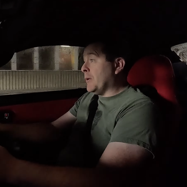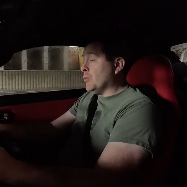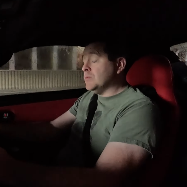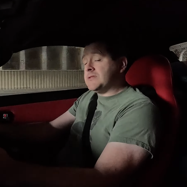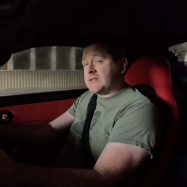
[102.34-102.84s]
But
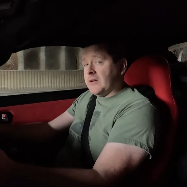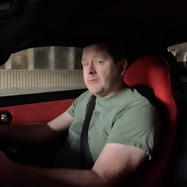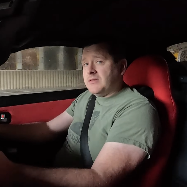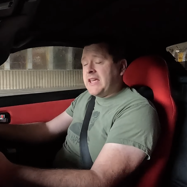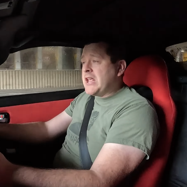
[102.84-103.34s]

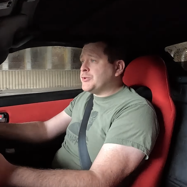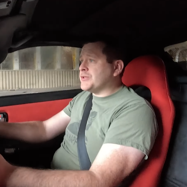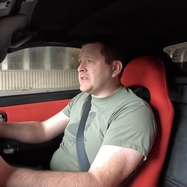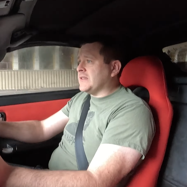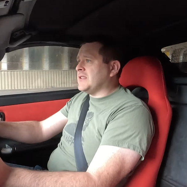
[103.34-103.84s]
also, the
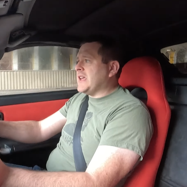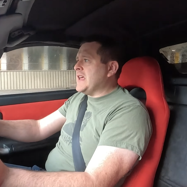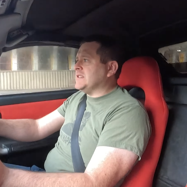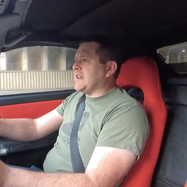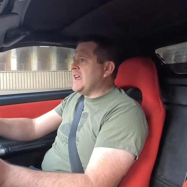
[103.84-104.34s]
interesting thing
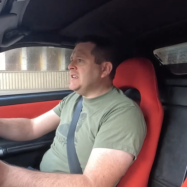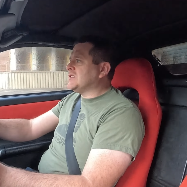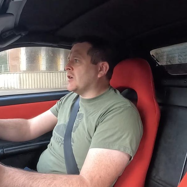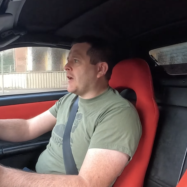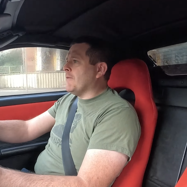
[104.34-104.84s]
is,
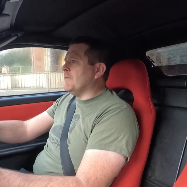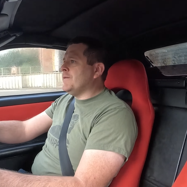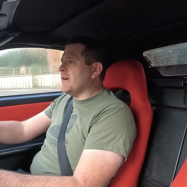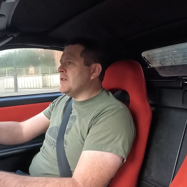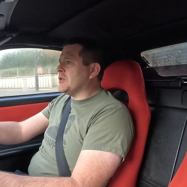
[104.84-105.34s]
he's got a
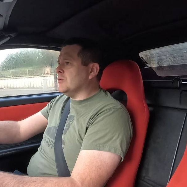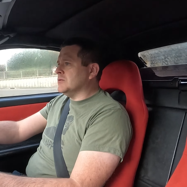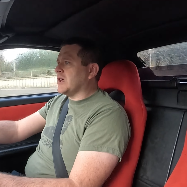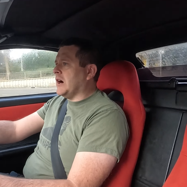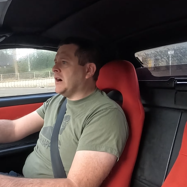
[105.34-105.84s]
very
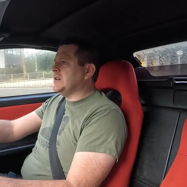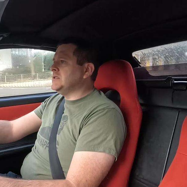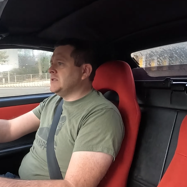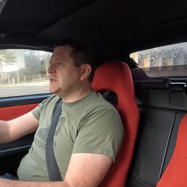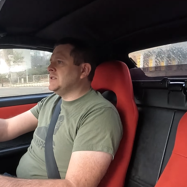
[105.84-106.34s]
cool car
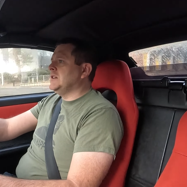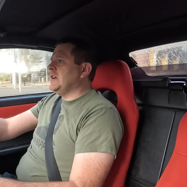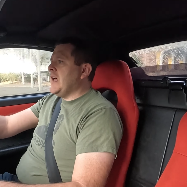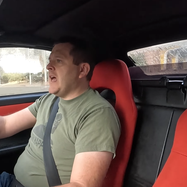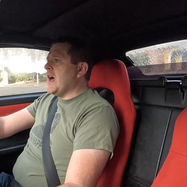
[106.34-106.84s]

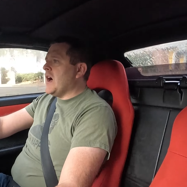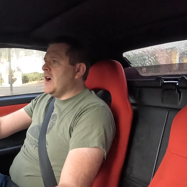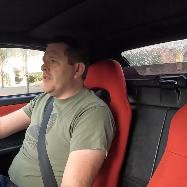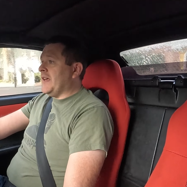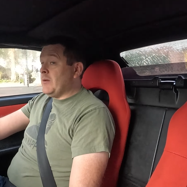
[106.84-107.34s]

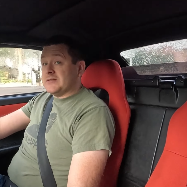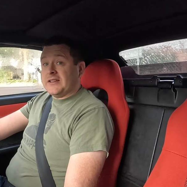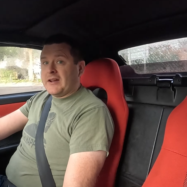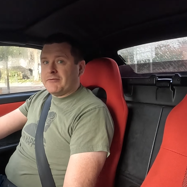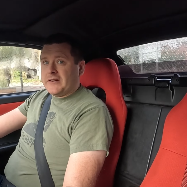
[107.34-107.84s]
that he wants
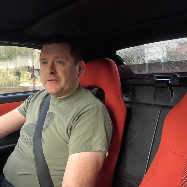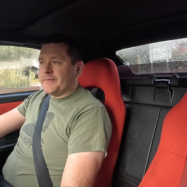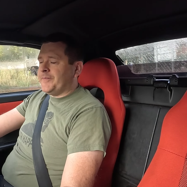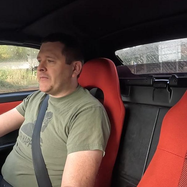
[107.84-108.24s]
to get rid of.